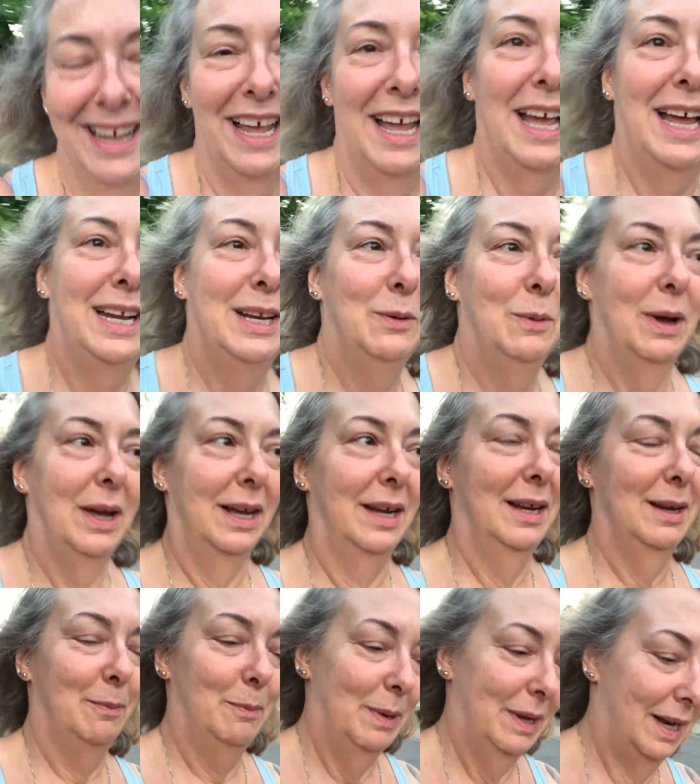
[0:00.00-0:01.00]

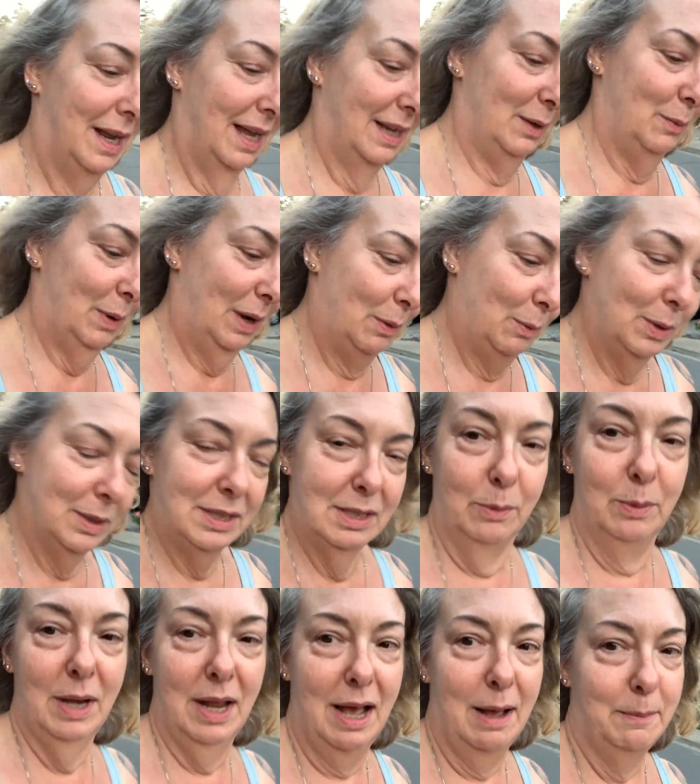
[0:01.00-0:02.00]
Anyway, but anyway, we'll see
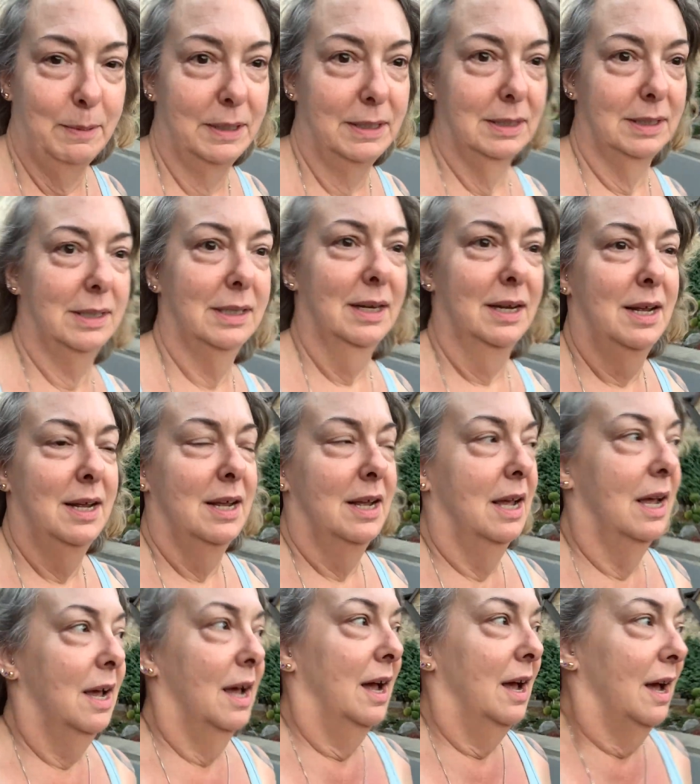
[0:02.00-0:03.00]
what happens.
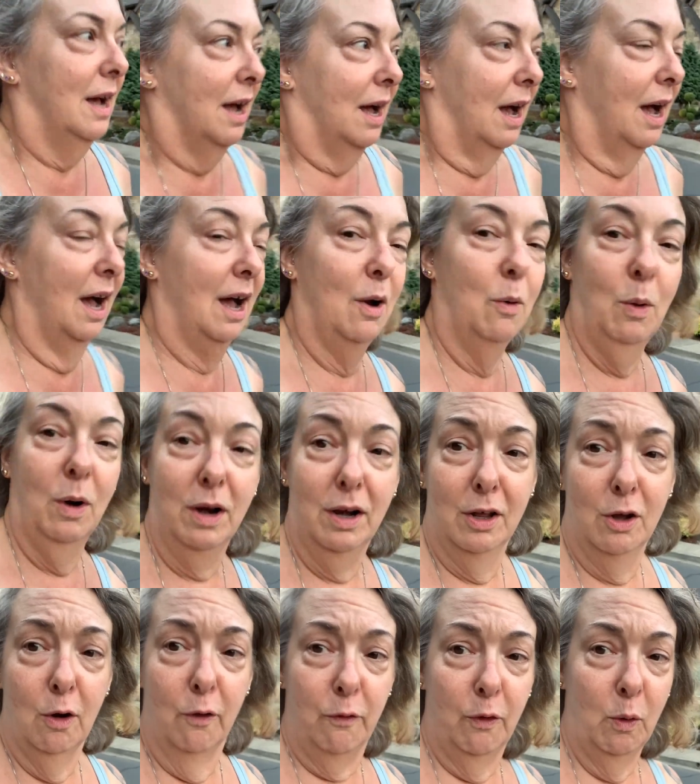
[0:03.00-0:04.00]
We're
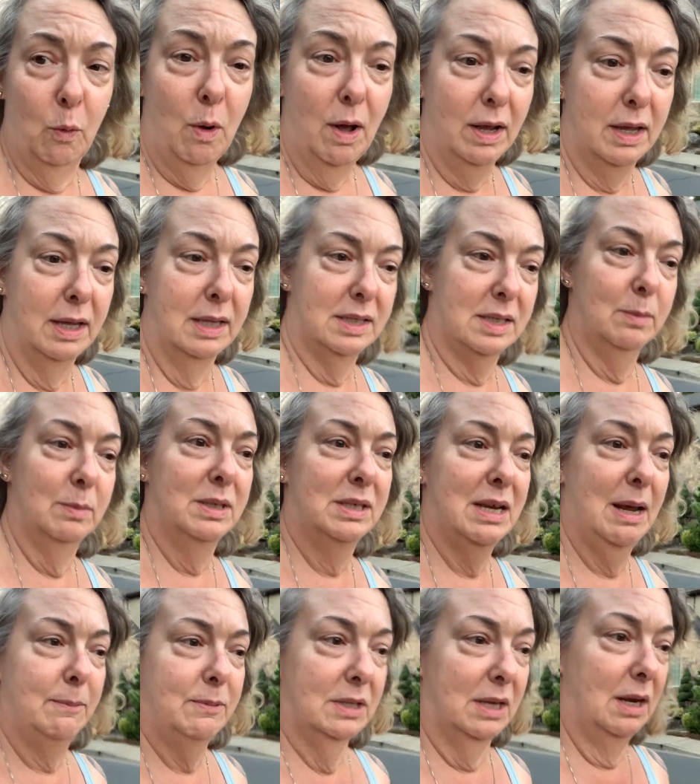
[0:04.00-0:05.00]
going to go for a walk and get some
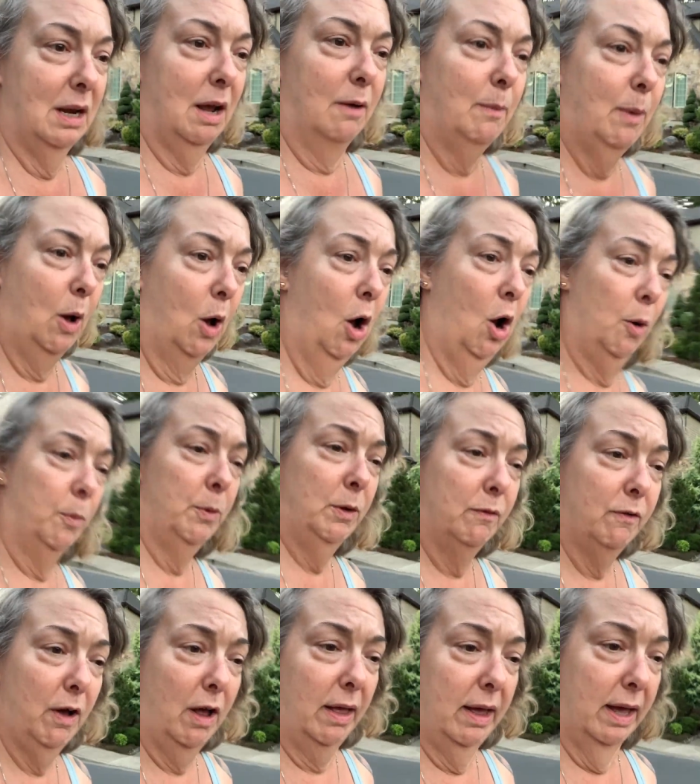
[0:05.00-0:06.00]
steps in. I hope
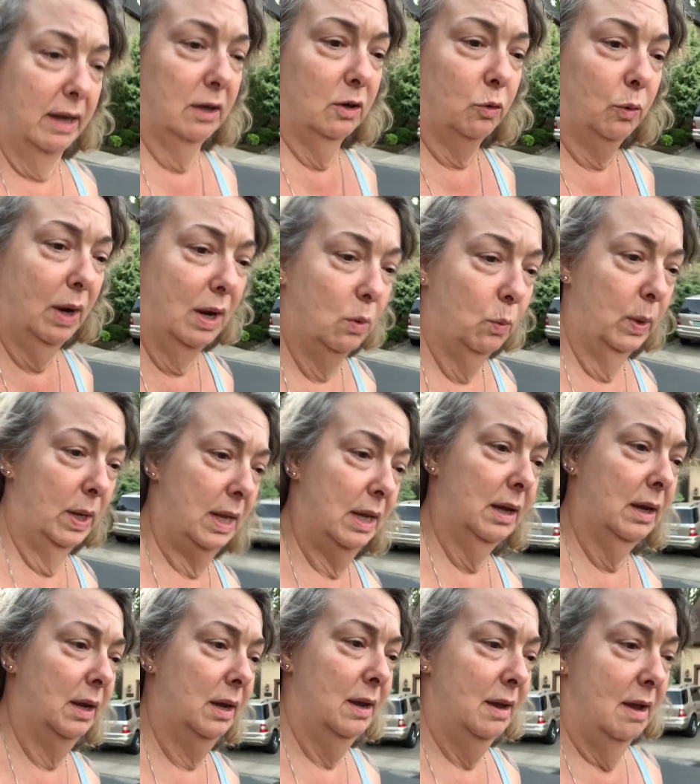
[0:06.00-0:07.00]
you've all had a great week.
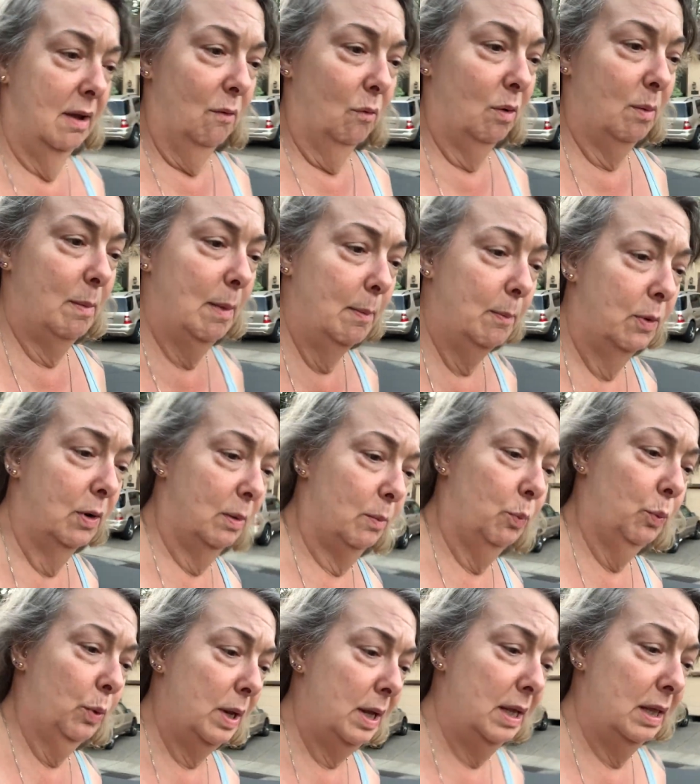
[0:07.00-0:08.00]
Remember to
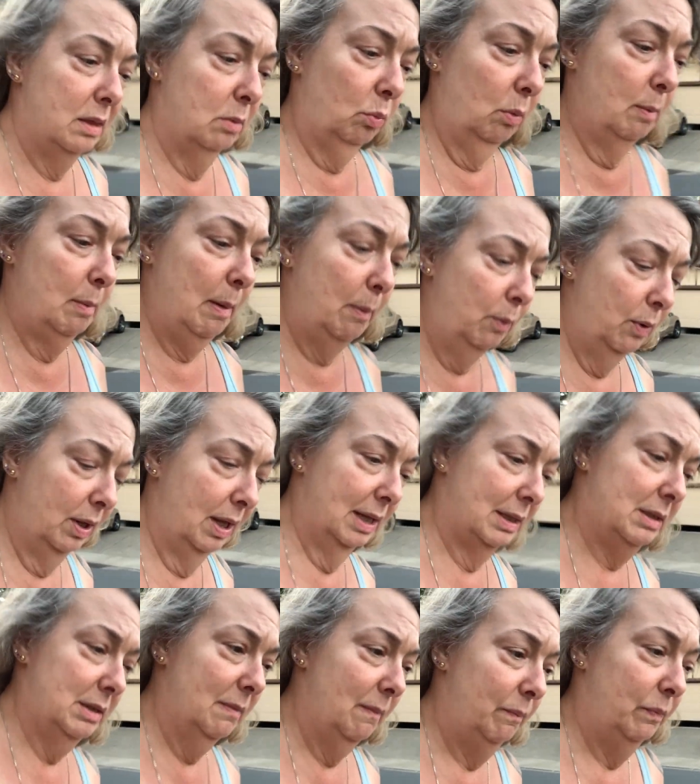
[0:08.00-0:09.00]
breathe. Remember to get
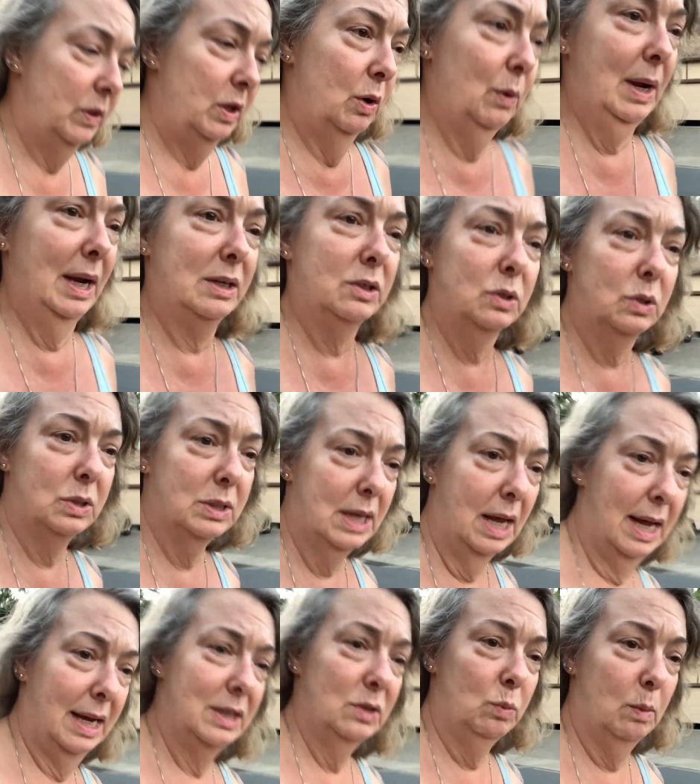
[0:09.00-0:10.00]
your
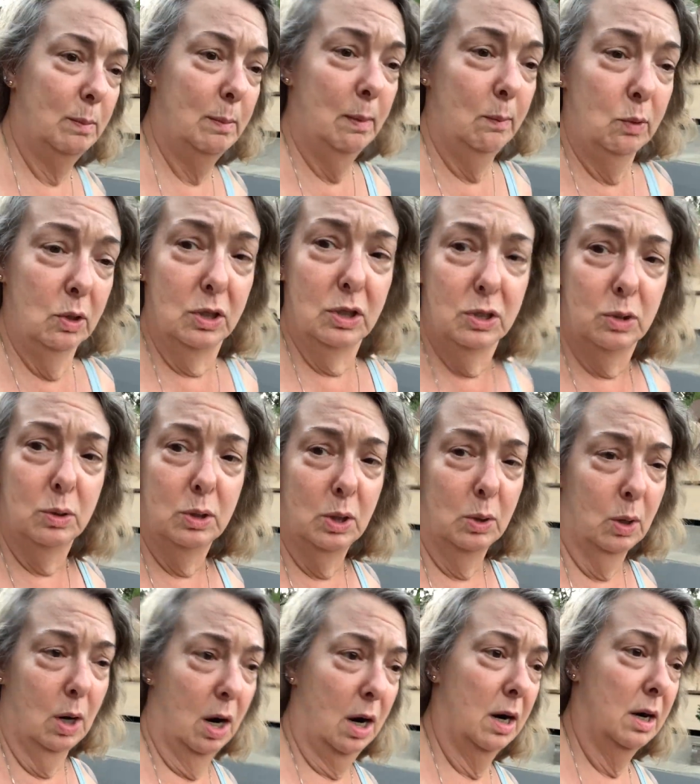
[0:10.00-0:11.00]
exercise. Remember to do
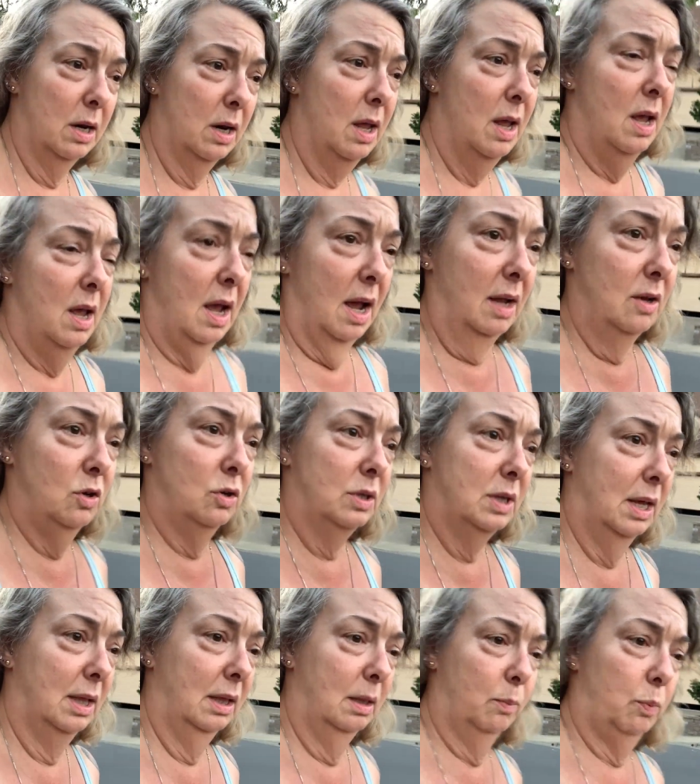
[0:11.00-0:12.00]
your art and your
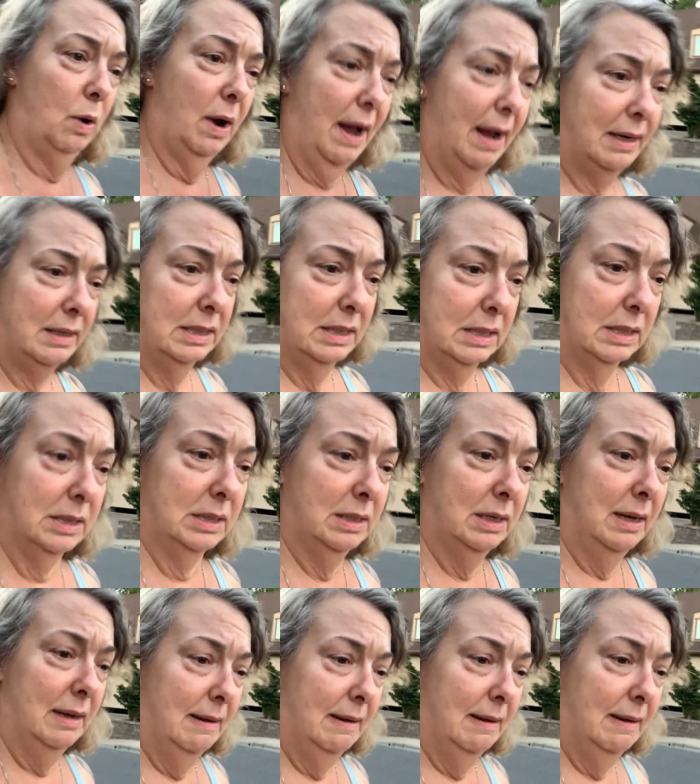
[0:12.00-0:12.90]
daily practice.